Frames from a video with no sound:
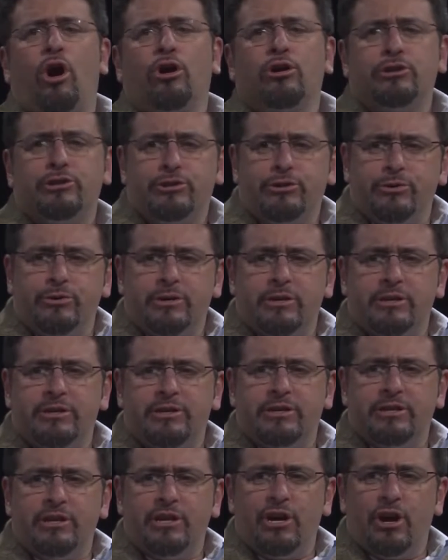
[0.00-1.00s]
our
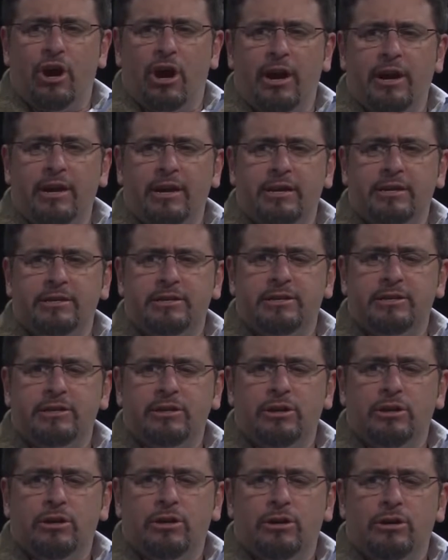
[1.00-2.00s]
students in the audience,
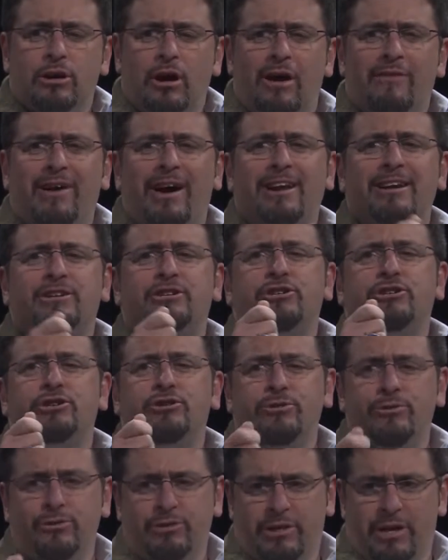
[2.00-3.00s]
of how to
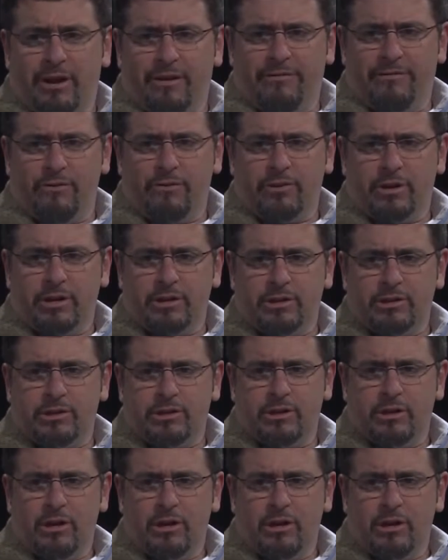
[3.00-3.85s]
choose that focus?